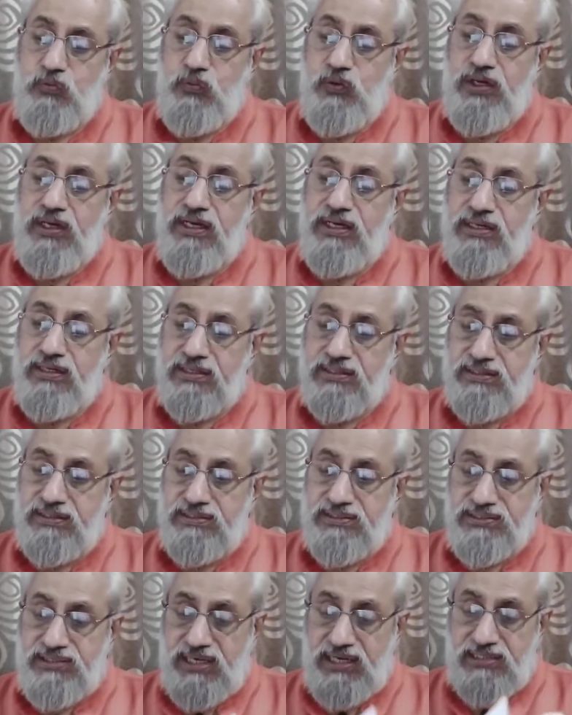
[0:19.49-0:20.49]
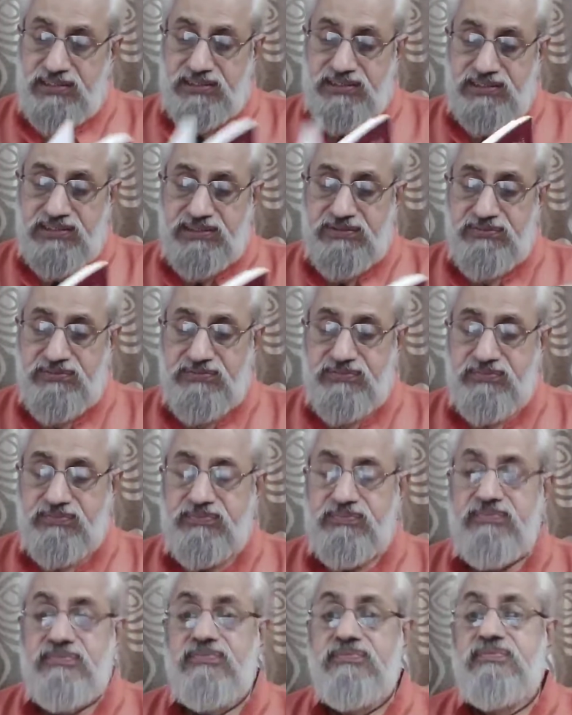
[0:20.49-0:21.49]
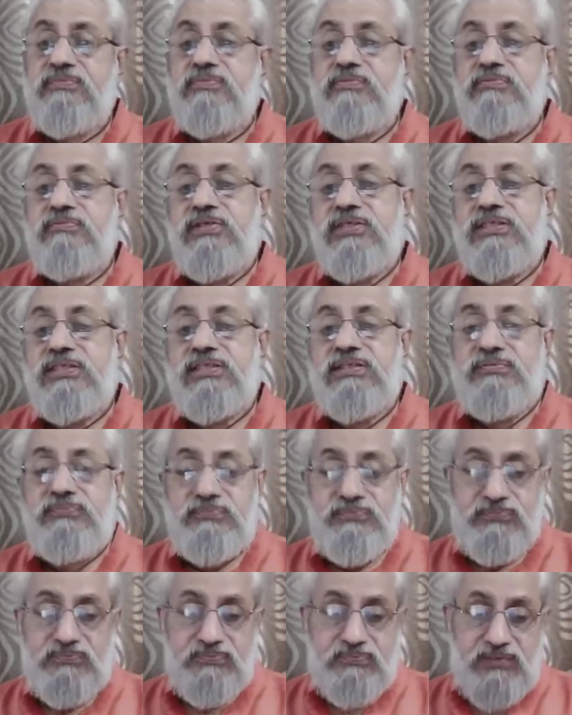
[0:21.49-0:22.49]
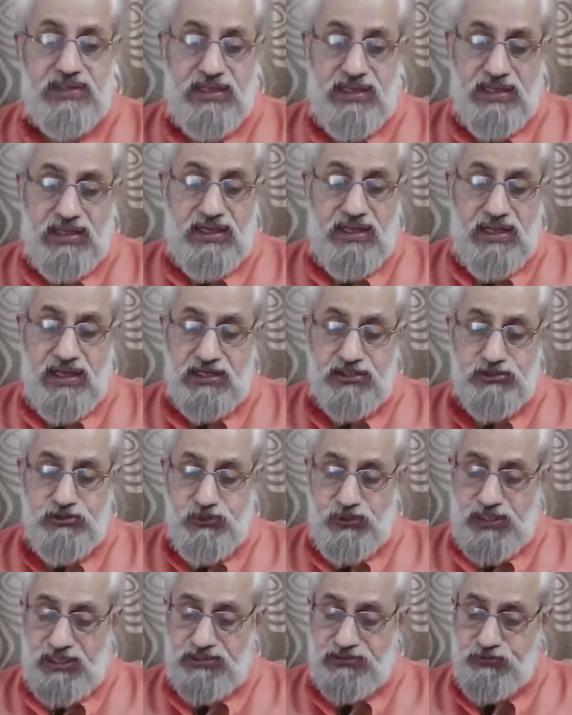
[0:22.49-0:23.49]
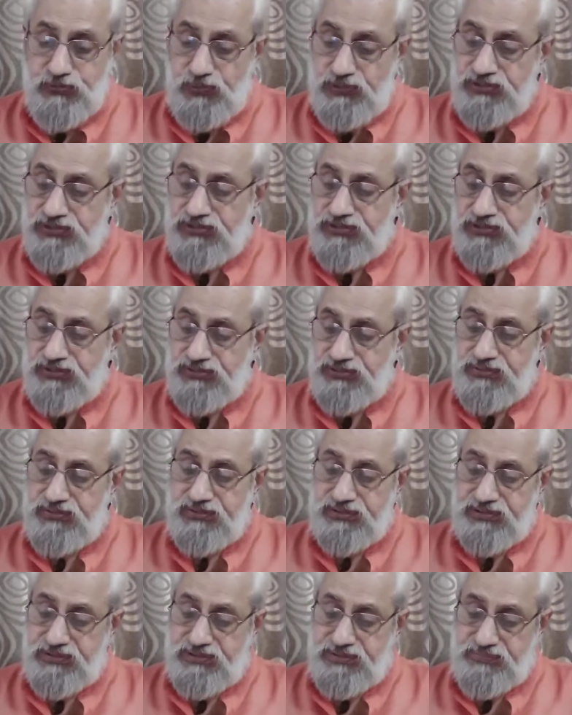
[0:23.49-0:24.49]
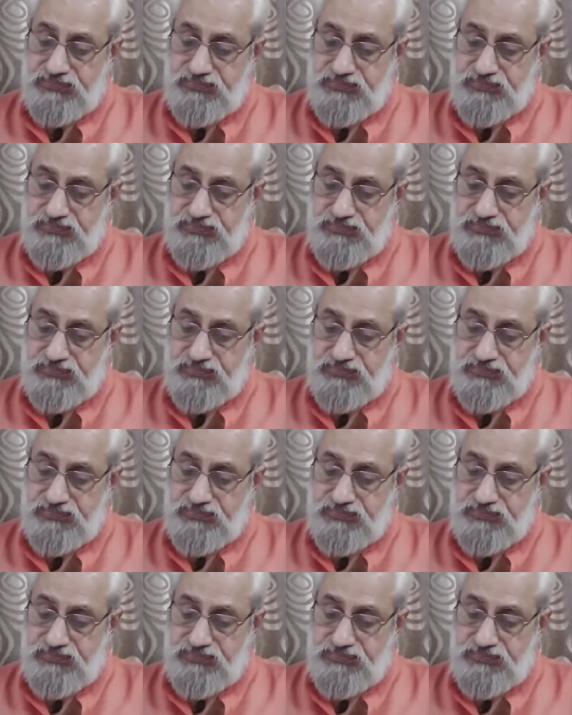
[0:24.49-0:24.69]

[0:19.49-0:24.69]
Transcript: where it started with arjuna's question okay